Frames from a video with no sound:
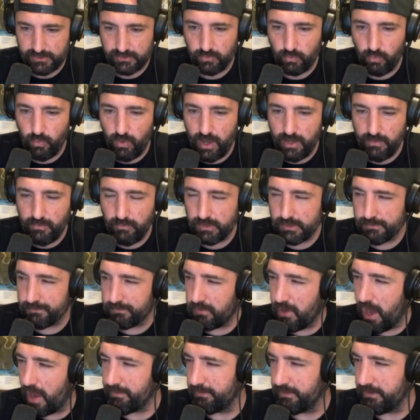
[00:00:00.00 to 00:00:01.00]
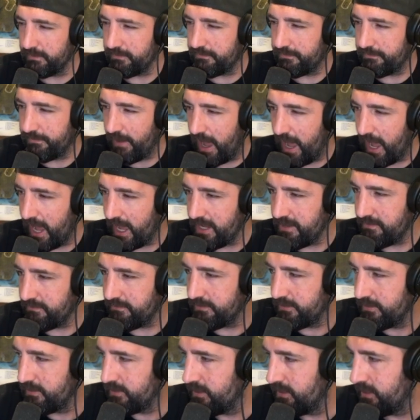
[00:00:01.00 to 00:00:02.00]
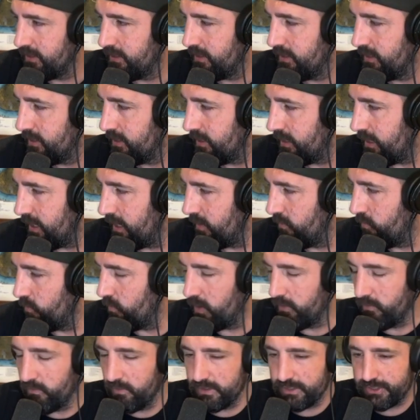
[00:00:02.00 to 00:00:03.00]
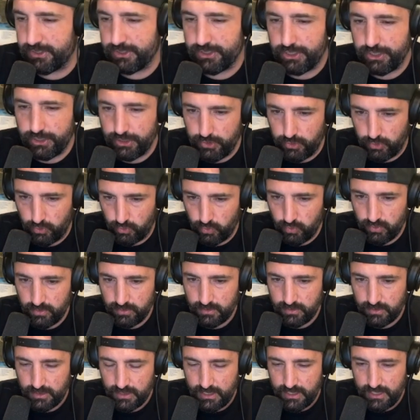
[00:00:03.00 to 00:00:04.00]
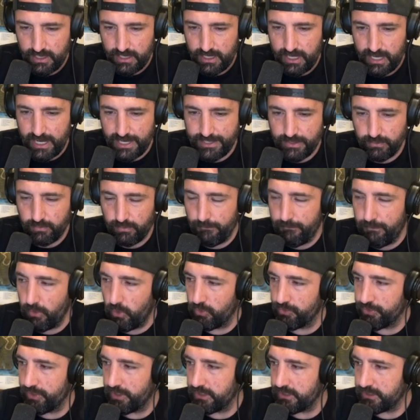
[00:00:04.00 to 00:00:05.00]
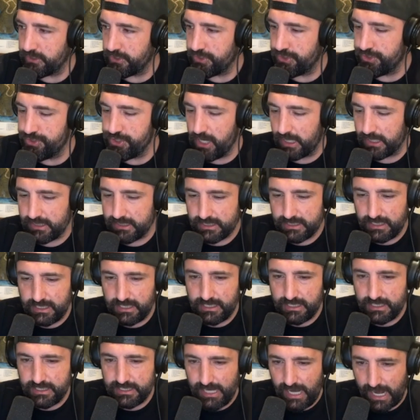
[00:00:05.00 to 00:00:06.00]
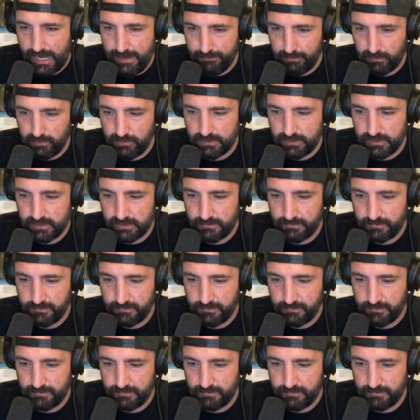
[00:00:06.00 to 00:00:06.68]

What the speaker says: One was probably 5 and one was 2. And they were both just in diapers.